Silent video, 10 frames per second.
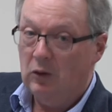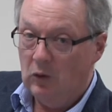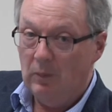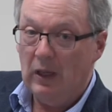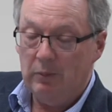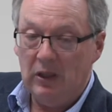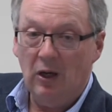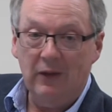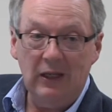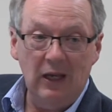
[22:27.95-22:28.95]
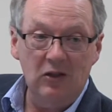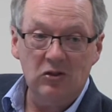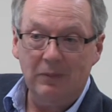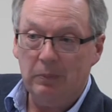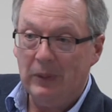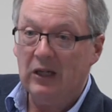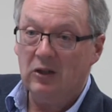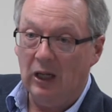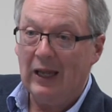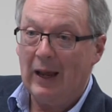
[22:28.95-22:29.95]
You may be on the edge of big
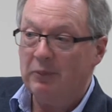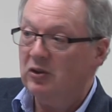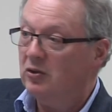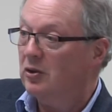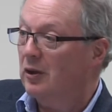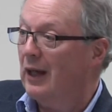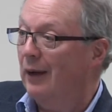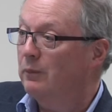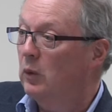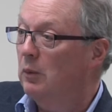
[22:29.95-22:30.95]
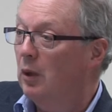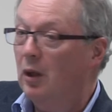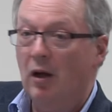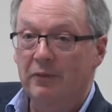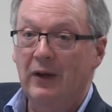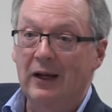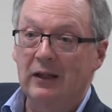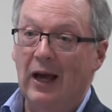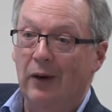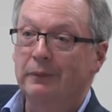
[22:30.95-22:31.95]
collapse in turnout. We will all
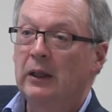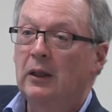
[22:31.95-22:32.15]
find out.